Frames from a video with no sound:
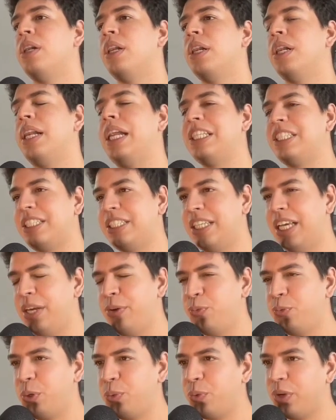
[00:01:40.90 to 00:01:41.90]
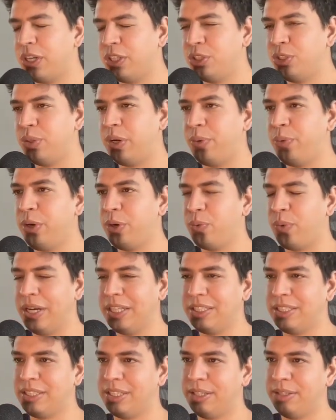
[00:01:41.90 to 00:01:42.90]
Let's say we want to do a
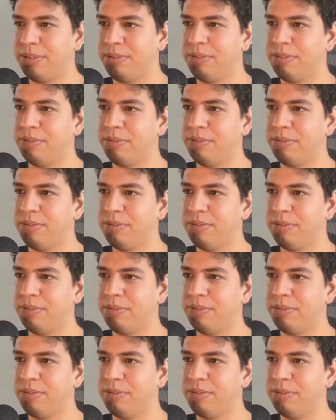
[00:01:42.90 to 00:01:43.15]
request.